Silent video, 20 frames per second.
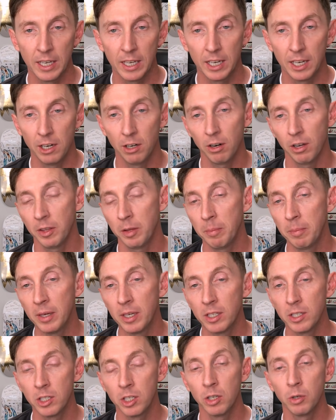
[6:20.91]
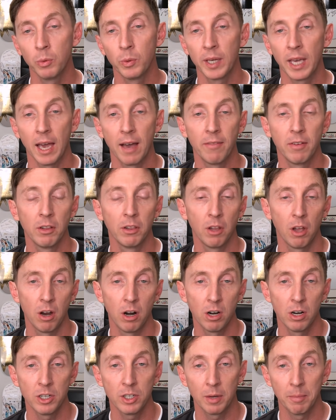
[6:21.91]
Here on the mesial, we have a
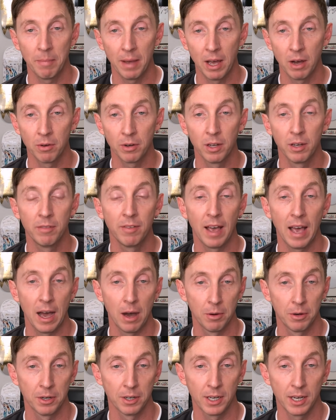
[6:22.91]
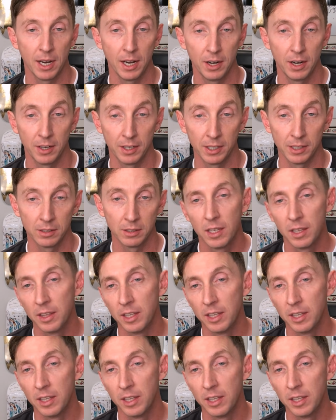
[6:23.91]
large amount of outer caries.